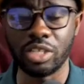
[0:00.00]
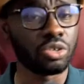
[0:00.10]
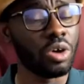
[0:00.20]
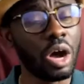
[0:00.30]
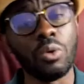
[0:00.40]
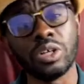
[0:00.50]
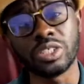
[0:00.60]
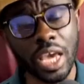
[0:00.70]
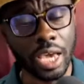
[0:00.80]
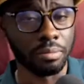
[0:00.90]
So I
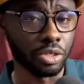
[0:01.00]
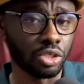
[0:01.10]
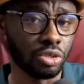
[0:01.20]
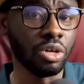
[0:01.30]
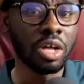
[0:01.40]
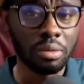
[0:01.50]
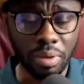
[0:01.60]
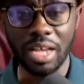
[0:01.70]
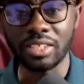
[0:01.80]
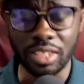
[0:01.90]
wasn't able to
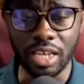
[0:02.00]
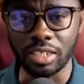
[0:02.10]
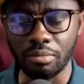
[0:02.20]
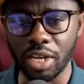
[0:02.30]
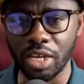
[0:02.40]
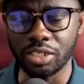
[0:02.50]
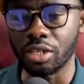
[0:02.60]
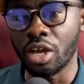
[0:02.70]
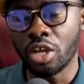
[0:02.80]
pass the examination.